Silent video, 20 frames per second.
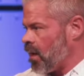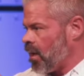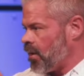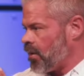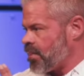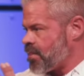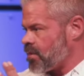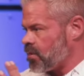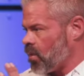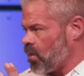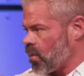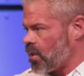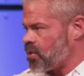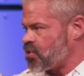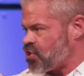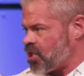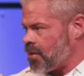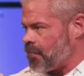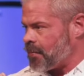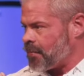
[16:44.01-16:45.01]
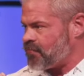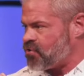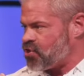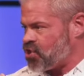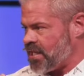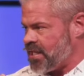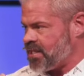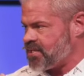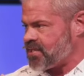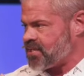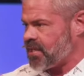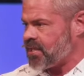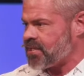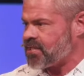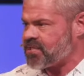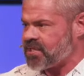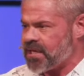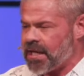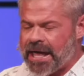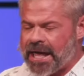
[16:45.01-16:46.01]
under the lordship of
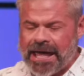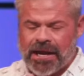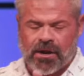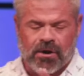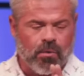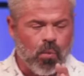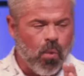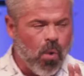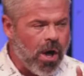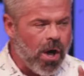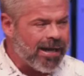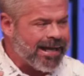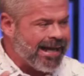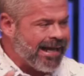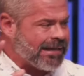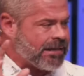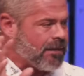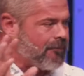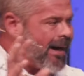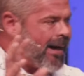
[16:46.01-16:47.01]
Jesus and are walking in the